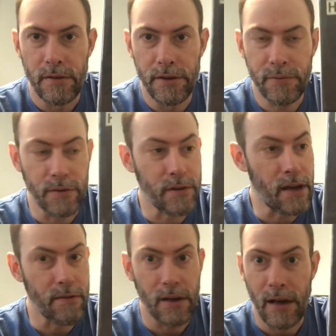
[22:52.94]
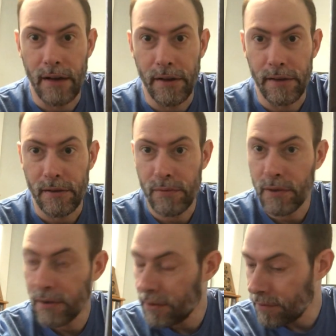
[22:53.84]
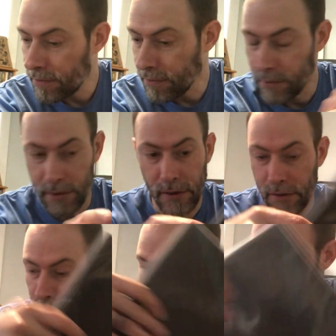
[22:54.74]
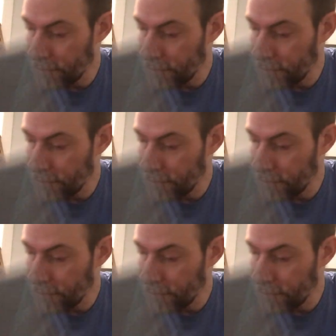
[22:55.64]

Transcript: This one's heavy. I like this one. Really good.